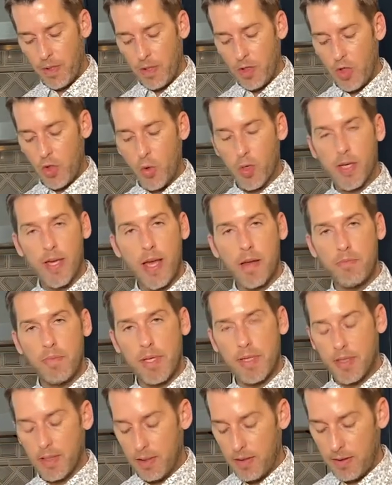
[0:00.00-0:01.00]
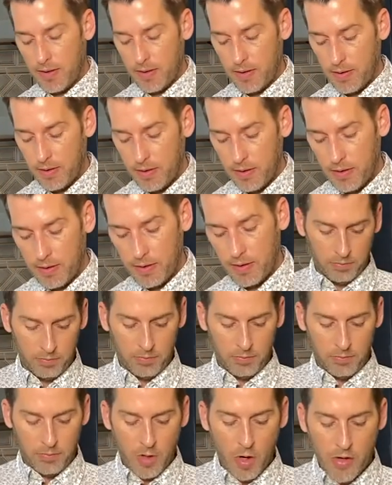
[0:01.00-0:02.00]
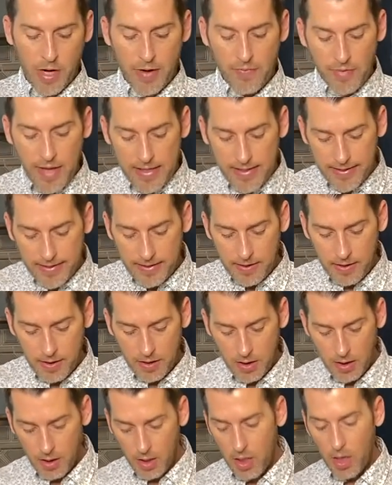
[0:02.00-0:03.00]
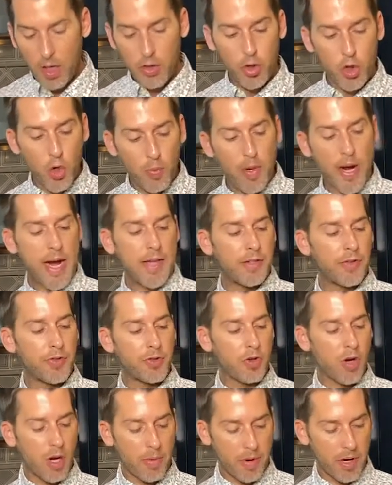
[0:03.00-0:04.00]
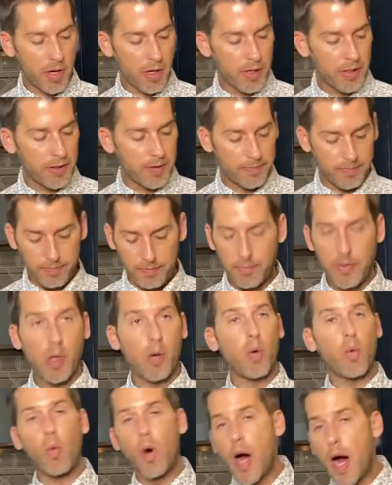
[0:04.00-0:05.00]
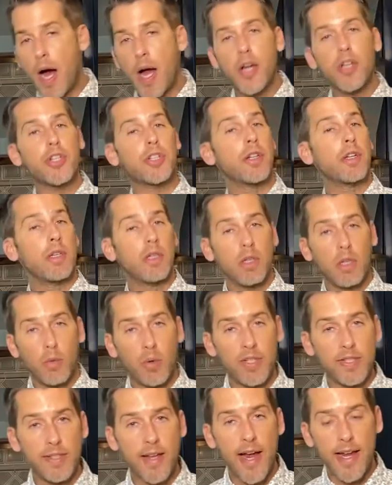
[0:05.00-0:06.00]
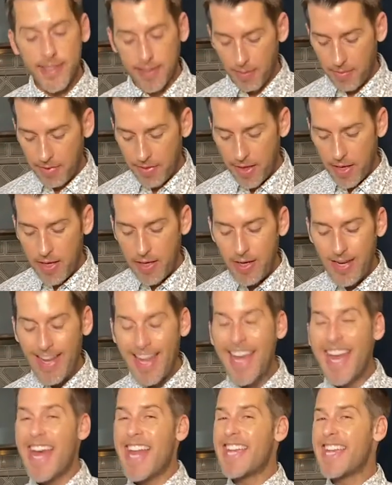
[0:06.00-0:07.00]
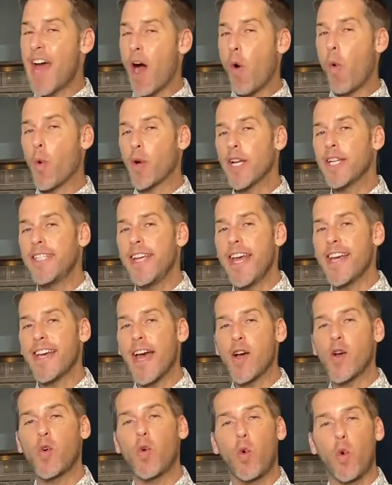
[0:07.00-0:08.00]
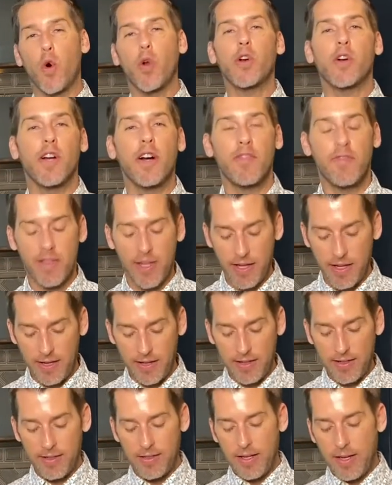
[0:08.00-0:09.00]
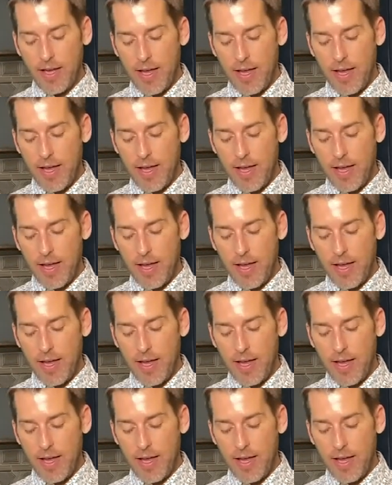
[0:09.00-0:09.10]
shortcake biscuits. Okay, that's two pints of strawberries. They were washed, we sliced them thin. Now we're gonna take a quarter of these